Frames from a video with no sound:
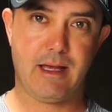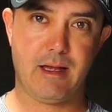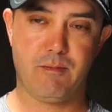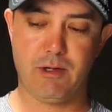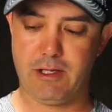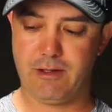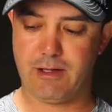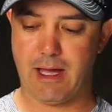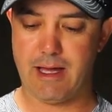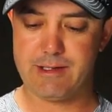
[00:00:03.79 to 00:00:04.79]
I'm bringing you
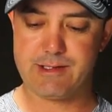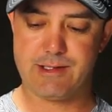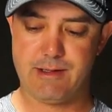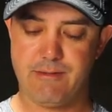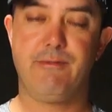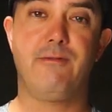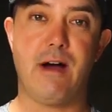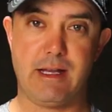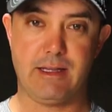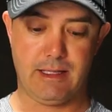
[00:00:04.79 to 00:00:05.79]
guys
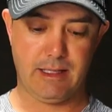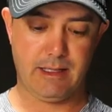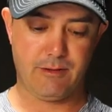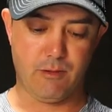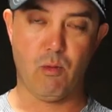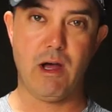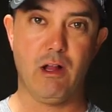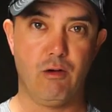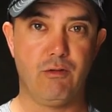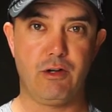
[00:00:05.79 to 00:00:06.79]
finally the
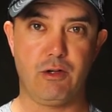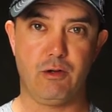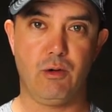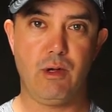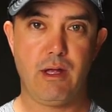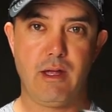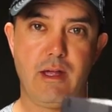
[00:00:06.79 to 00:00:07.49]
well overdue